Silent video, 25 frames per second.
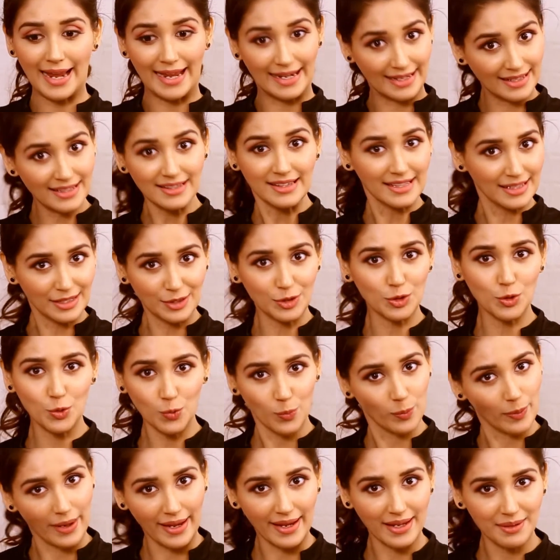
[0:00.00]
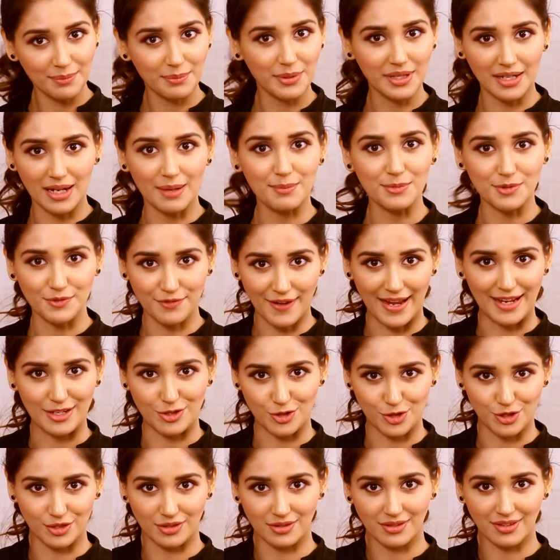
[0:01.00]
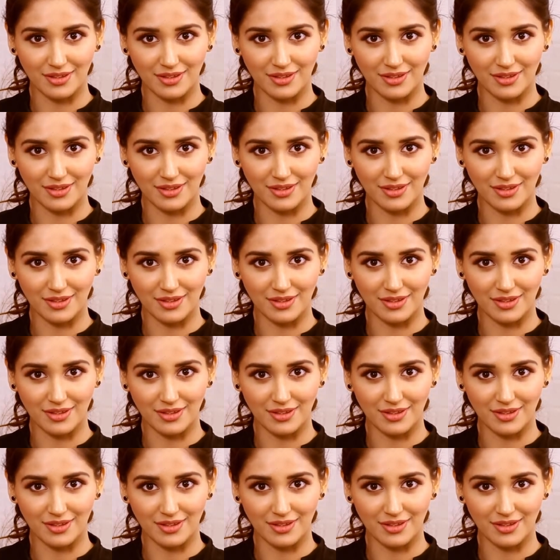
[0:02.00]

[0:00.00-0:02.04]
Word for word: anything you wear becomes fashion.